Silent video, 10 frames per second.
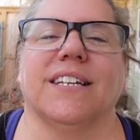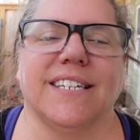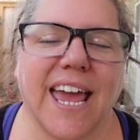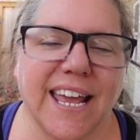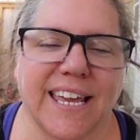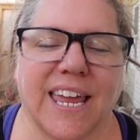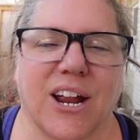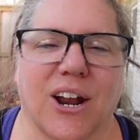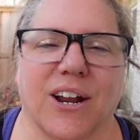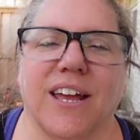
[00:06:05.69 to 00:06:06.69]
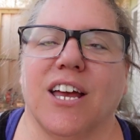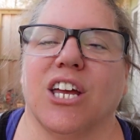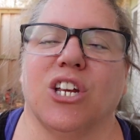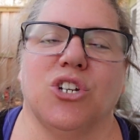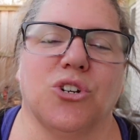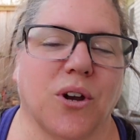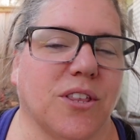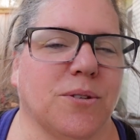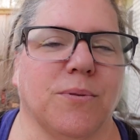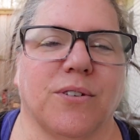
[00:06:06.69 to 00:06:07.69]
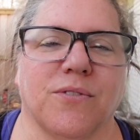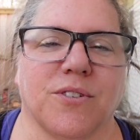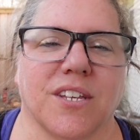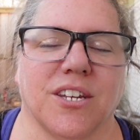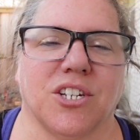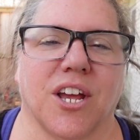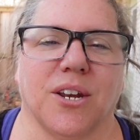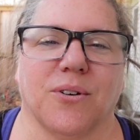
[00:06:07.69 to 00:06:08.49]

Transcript: take care, enjoy this beautiful sunshine,